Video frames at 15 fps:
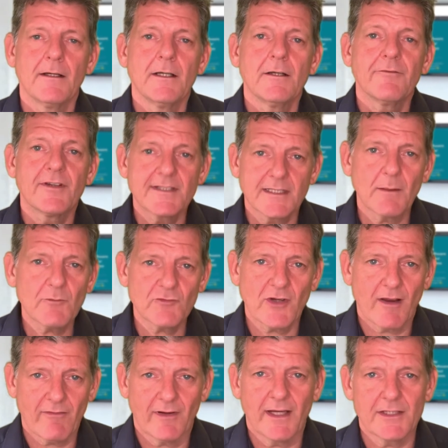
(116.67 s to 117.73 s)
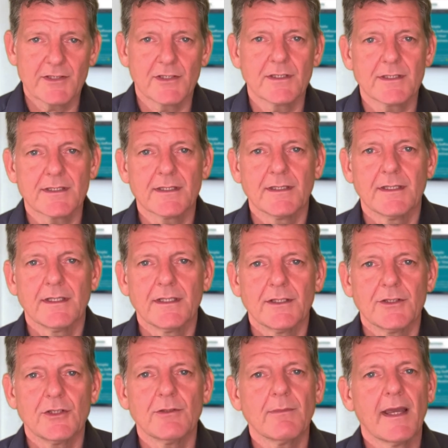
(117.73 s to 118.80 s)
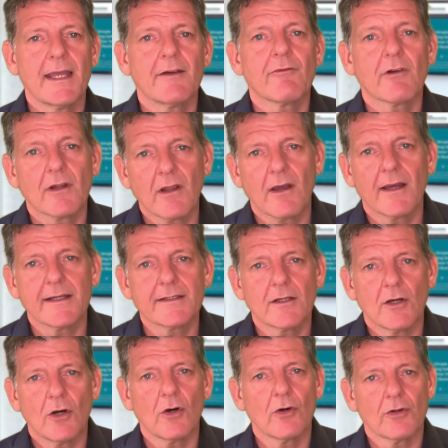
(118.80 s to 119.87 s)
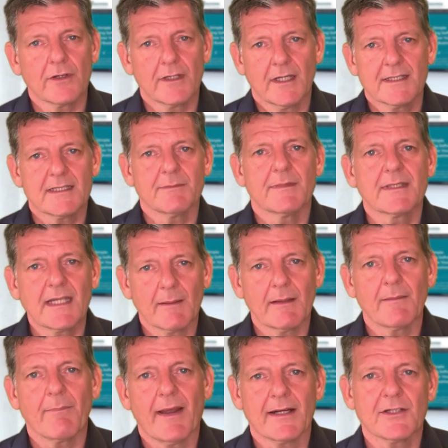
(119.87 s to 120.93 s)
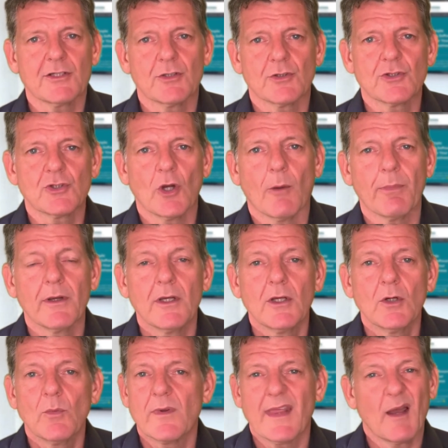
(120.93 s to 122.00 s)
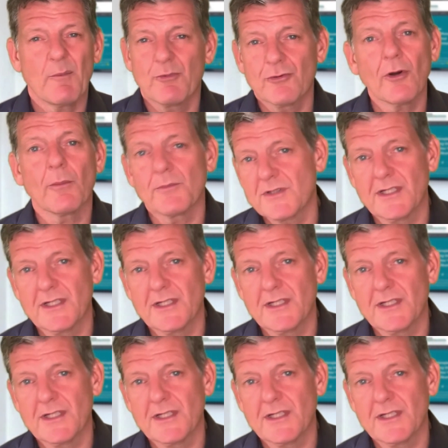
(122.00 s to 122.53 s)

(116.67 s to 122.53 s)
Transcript: For some travel agents, you may have relied on customers coming back to your shop without prompt